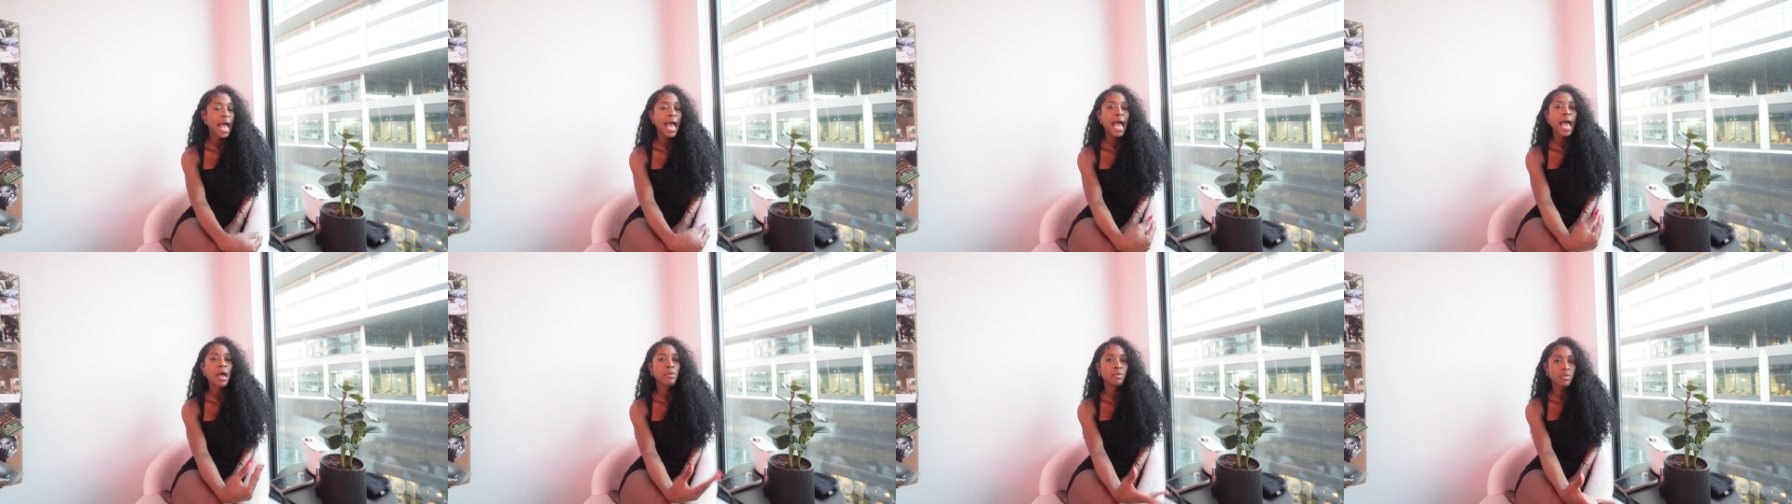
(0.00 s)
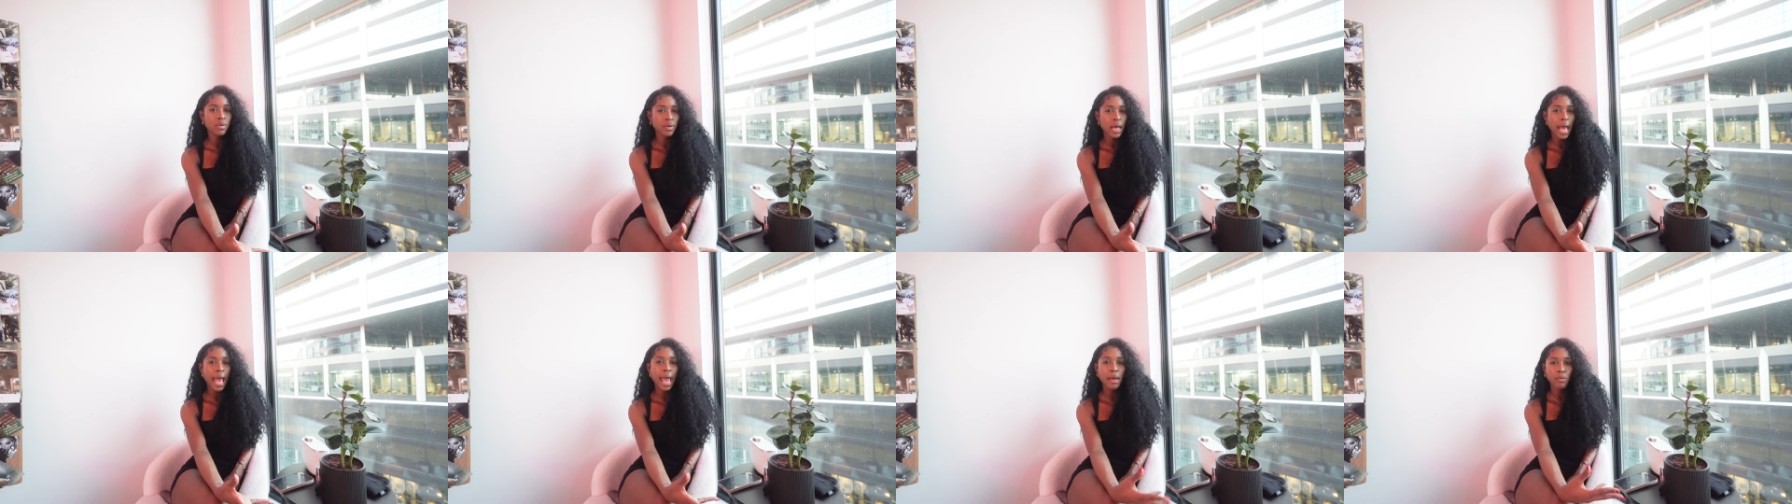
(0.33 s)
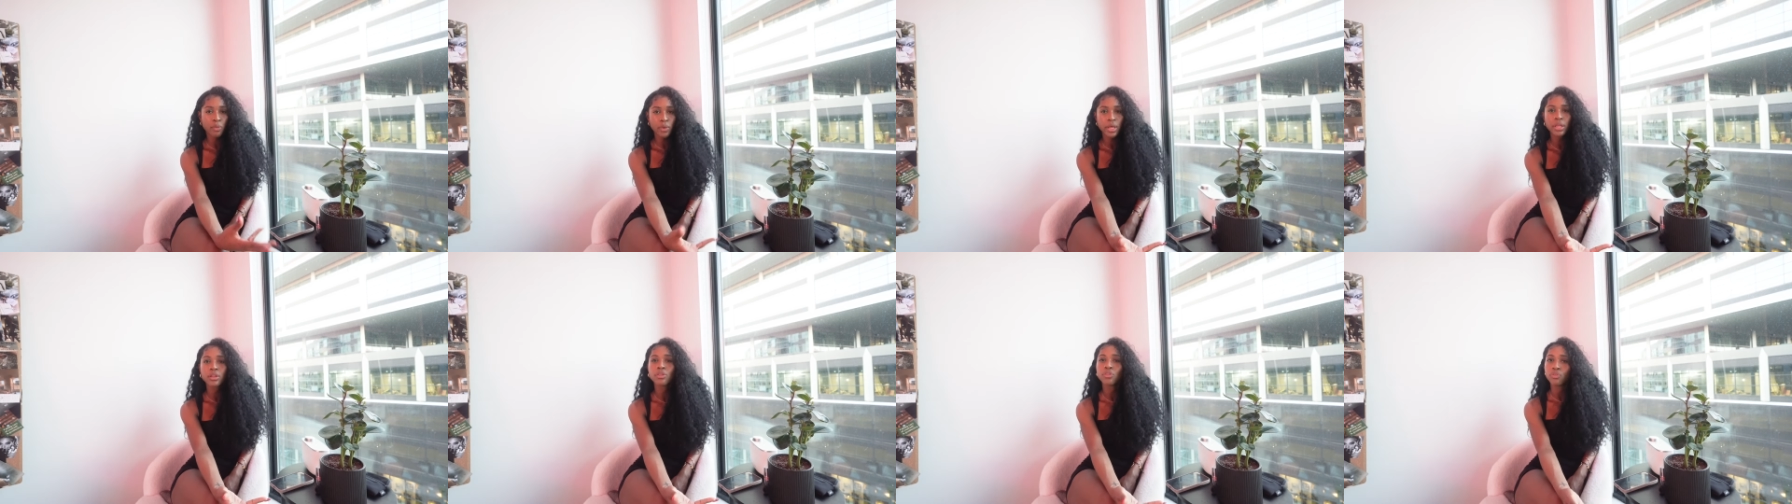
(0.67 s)
I, I
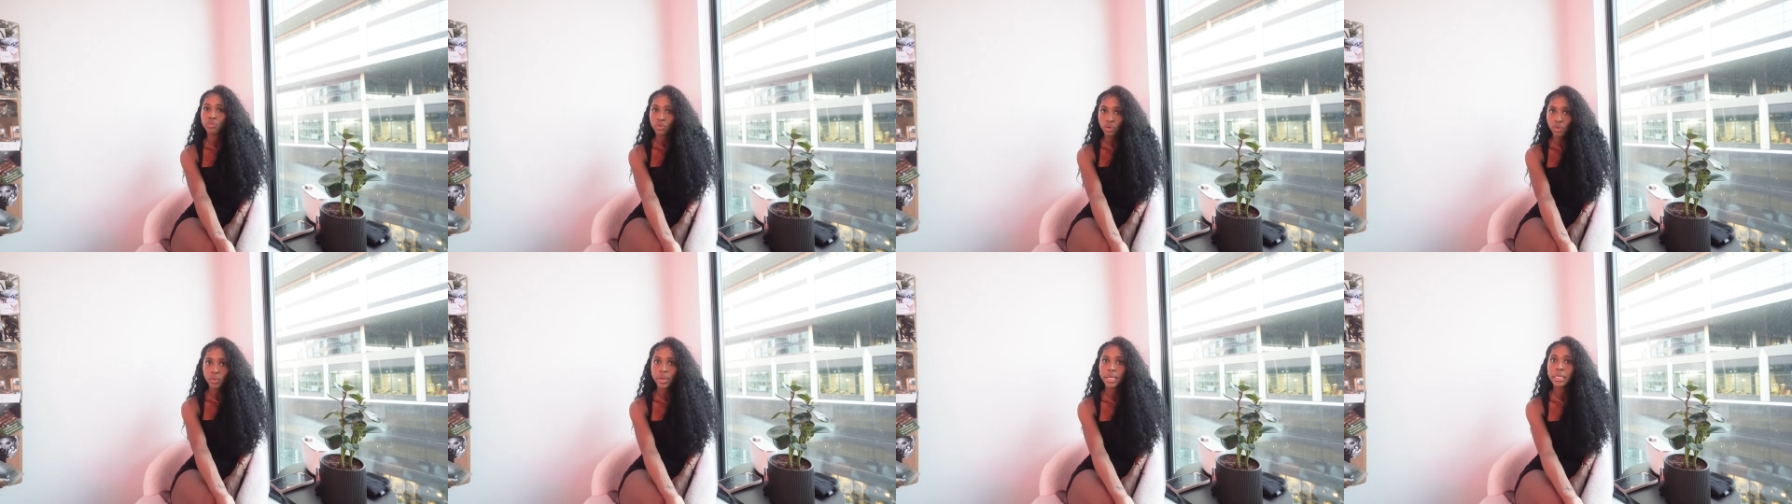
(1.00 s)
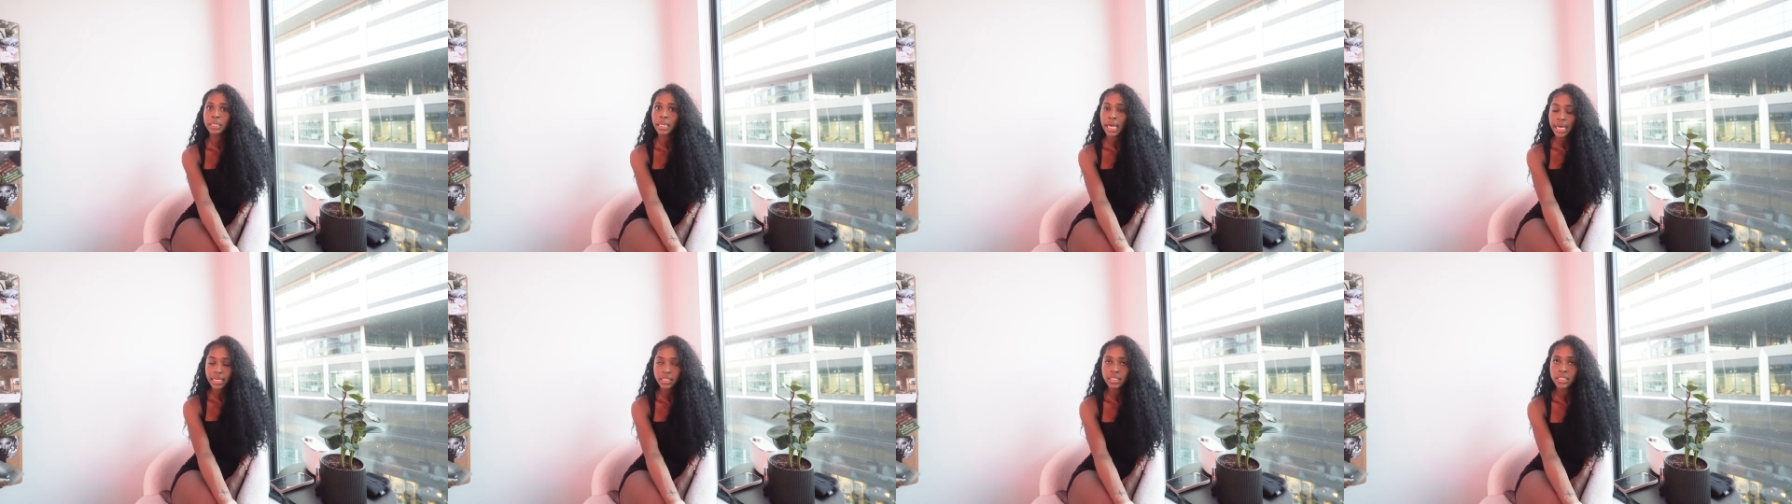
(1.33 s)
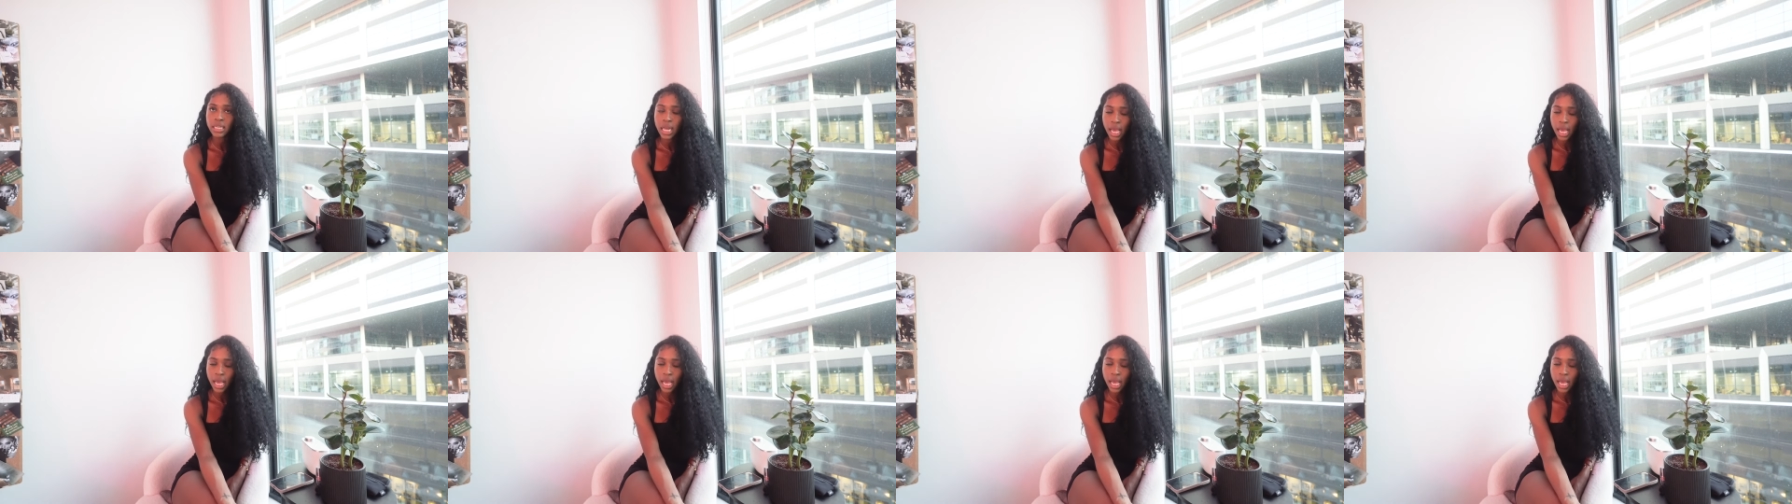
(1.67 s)
went through it last